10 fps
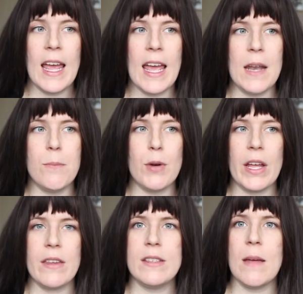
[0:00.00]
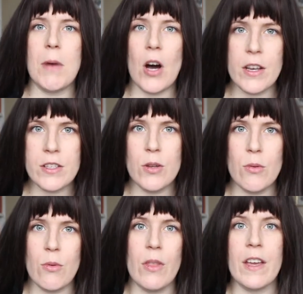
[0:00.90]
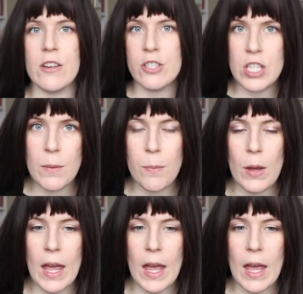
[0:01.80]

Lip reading: and brings them onto their ship,